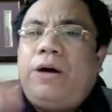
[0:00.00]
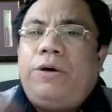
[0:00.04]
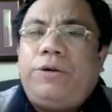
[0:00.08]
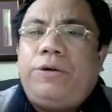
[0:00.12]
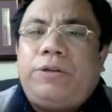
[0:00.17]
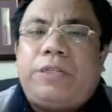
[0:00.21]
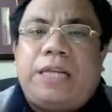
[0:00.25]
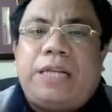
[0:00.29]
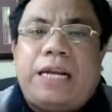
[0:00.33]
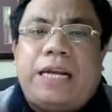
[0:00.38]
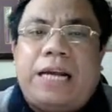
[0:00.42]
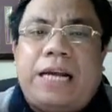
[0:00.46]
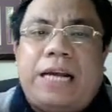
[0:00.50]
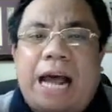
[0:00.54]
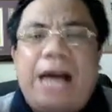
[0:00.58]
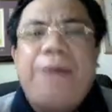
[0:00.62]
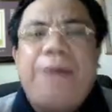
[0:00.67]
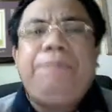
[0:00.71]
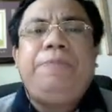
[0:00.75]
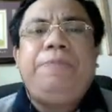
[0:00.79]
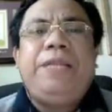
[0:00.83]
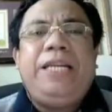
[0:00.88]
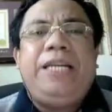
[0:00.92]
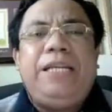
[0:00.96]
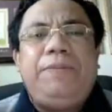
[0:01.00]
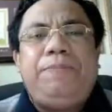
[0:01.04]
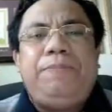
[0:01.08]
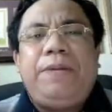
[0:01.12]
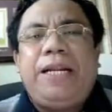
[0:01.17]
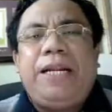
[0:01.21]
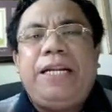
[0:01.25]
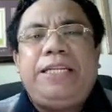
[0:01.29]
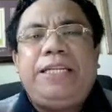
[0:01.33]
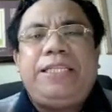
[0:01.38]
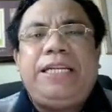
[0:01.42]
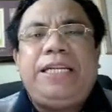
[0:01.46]
half the
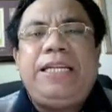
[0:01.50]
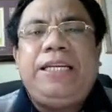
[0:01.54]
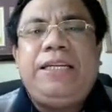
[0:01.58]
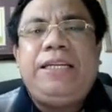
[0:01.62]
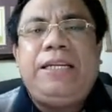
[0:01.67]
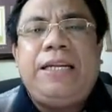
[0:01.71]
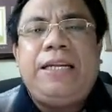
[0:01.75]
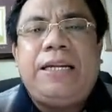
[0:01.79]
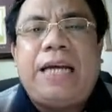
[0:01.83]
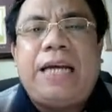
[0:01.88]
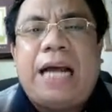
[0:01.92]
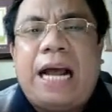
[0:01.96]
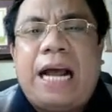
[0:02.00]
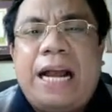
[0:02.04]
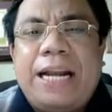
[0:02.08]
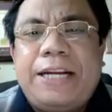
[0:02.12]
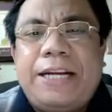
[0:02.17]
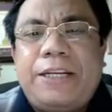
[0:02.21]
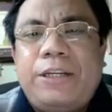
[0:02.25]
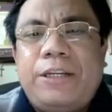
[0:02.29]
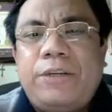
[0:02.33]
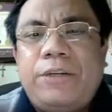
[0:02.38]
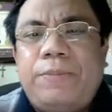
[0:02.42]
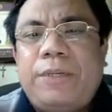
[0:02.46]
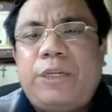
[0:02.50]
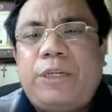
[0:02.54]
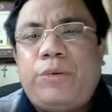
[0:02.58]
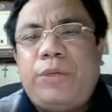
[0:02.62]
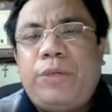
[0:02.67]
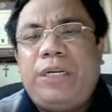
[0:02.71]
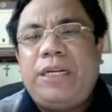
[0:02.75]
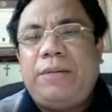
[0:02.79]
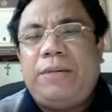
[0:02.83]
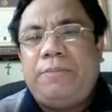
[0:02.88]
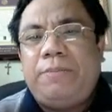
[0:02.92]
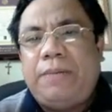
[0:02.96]
difference in IQ
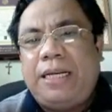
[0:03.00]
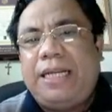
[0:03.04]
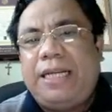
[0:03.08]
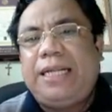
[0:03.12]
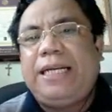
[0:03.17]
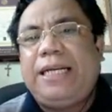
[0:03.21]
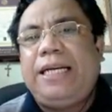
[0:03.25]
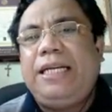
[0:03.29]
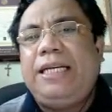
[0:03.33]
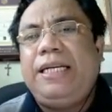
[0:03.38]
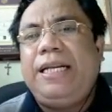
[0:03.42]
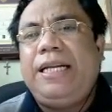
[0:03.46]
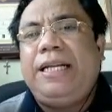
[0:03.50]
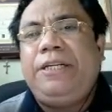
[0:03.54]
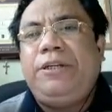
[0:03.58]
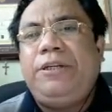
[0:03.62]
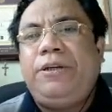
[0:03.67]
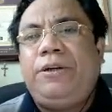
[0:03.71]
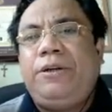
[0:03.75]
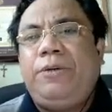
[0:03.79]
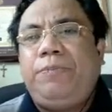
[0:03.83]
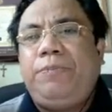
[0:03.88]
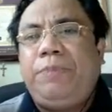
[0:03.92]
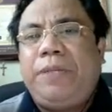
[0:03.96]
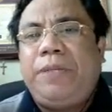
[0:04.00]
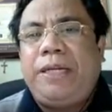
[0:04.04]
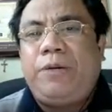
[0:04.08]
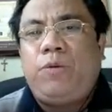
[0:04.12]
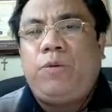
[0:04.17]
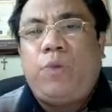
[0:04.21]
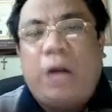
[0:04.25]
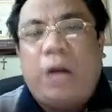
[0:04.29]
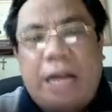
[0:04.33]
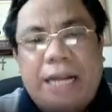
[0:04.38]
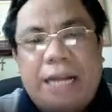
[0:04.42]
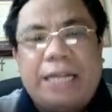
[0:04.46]
between American and
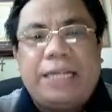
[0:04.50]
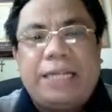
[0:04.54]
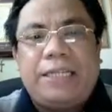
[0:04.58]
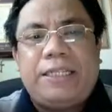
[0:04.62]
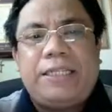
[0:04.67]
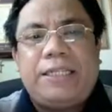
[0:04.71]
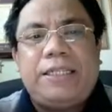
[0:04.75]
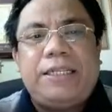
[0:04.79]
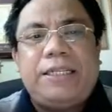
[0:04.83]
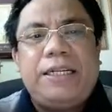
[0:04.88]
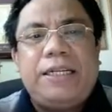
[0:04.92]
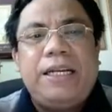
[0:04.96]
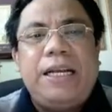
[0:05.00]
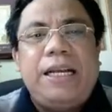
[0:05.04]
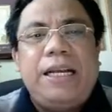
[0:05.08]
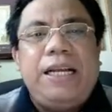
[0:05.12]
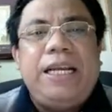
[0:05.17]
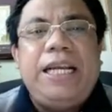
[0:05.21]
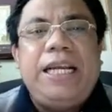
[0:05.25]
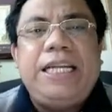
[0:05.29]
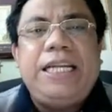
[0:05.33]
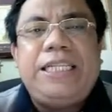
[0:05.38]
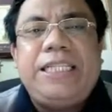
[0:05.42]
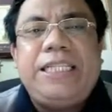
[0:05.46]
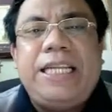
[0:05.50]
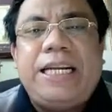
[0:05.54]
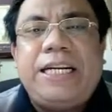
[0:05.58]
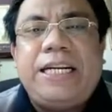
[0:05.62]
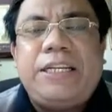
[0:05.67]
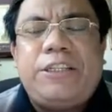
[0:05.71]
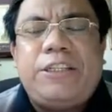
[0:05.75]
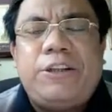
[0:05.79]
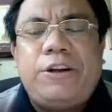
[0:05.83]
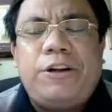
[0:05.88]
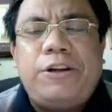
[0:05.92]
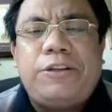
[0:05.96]
European whites is the
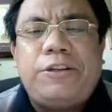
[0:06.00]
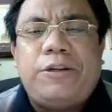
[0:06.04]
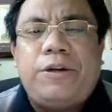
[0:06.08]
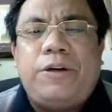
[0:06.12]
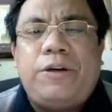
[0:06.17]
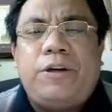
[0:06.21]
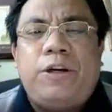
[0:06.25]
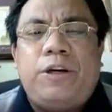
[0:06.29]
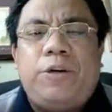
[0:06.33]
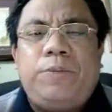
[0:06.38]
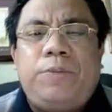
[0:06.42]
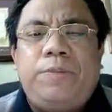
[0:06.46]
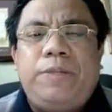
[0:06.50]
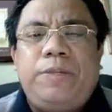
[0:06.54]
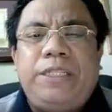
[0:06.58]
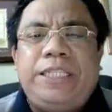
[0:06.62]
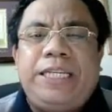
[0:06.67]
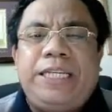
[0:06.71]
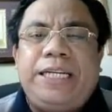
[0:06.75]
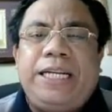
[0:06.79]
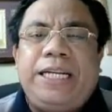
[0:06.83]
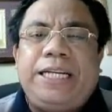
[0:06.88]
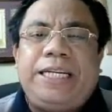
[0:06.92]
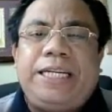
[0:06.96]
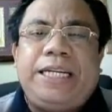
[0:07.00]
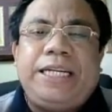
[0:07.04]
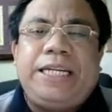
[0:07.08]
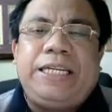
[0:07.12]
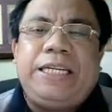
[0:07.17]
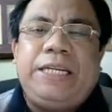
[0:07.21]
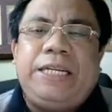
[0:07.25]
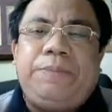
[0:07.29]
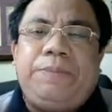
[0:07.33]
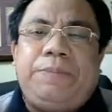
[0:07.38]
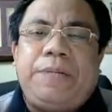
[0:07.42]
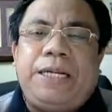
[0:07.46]
result of genetic
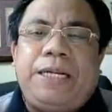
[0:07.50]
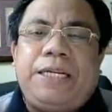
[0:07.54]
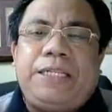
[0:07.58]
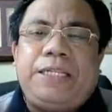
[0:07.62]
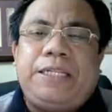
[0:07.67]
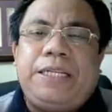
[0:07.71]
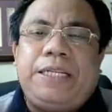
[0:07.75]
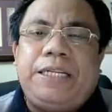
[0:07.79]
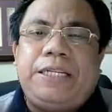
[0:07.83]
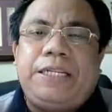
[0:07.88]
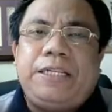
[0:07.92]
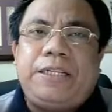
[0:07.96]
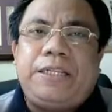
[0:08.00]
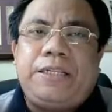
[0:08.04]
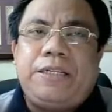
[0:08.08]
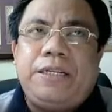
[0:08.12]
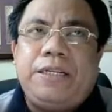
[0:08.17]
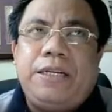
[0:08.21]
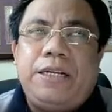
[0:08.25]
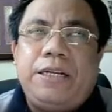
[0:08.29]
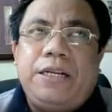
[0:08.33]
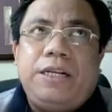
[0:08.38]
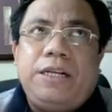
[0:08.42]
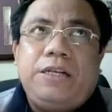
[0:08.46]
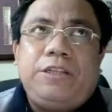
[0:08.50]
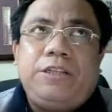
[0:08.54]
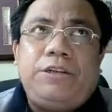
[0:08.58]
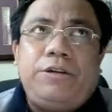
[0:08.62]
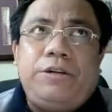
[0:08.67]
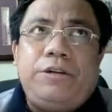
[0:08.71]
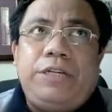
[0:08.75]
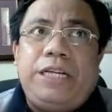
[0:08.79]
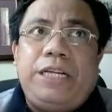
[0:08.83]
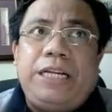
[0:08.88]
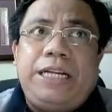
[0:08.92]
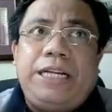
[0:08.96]
differences.
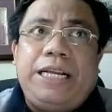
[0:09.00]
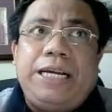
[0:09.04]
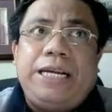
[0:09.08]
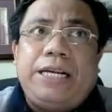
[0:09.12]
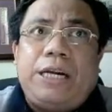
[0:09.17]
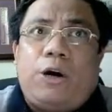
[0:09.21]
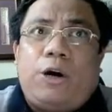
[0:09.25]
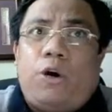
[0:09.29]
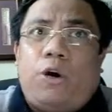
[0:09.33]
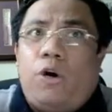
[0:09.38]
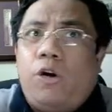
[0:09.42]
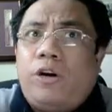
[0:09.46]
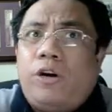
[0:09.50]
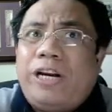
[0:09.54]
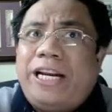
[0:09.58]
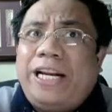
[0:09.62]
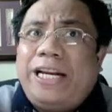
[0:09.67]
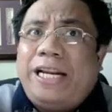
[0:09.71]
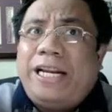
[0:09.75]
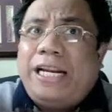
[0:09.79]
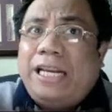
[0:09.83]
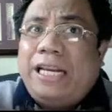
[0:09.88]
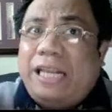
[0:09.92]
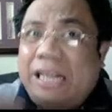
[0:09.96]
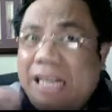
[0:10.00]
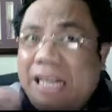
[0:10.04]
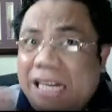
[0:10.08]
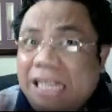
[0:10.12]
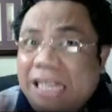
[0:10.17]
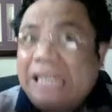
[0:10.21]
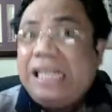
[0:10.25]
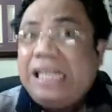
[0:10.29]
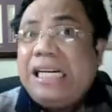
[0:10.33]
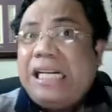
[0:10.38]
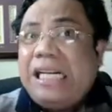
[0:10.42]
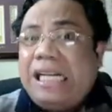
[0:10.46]
So they are already
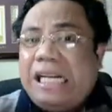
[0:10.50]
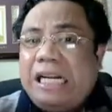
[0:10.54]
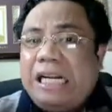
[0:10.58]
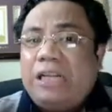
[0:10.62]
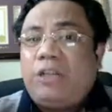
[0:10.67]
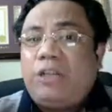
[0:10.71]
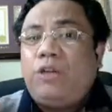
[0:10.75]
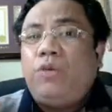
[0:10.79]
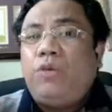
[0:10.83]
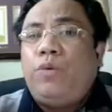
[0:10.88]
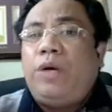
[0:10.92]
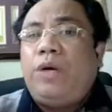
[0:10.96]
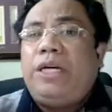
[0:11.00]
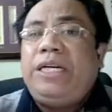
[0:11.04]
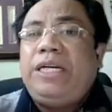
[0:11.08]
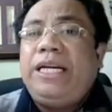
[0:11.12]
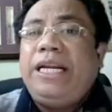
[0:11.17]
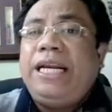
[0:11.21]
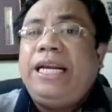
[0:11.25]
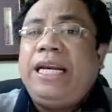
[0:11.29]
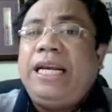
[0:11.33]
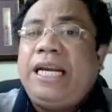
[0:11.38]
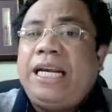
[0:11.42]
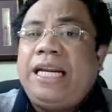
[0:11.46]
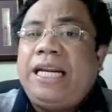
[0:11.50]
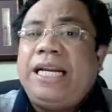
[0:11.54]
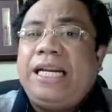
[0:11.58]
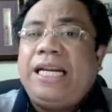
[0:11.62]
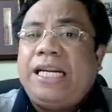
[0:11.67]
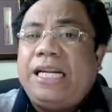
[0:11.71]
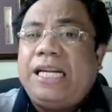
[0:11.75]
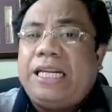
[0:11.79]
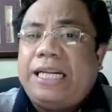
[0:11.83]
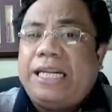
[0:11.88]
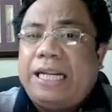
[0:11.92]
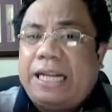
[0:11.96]
leaning toward
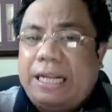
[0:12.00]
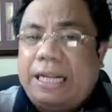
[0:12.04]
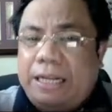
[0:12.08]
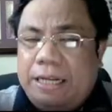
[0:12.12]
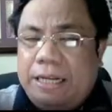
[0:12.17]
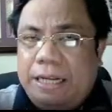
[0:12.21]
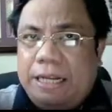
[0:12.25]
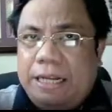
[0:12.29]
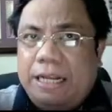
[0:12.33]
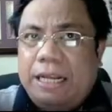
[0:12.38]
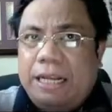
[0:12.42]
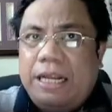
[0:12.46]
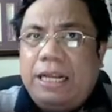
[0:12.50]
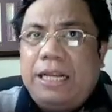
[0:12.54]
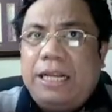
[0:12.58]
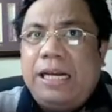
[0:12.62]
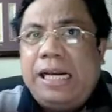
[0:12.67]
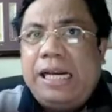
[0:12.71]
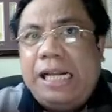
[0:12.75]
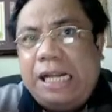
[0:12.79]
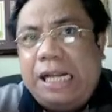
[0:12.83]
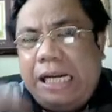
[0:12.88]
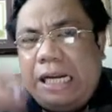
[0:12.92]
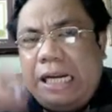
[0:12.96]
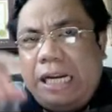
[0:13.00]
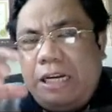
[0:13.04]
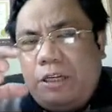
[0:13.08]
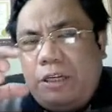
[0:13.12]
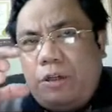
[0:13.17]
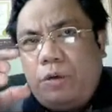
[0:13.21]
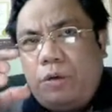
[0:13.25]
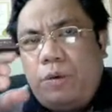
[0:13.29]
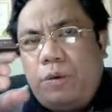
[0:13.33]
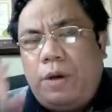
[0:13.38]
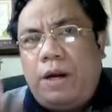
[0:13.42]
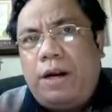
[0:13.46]
heredity, leaning
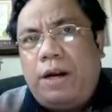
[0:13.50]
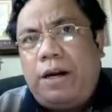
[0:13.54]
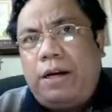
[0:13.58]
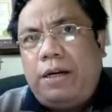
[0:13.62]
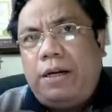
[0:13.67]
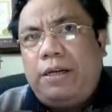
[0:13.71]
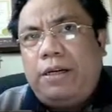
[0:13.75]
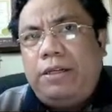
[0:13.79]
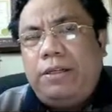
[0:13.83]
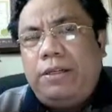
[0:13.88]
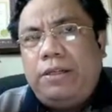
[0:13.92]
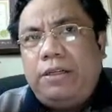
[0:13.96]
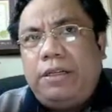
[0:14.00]
toward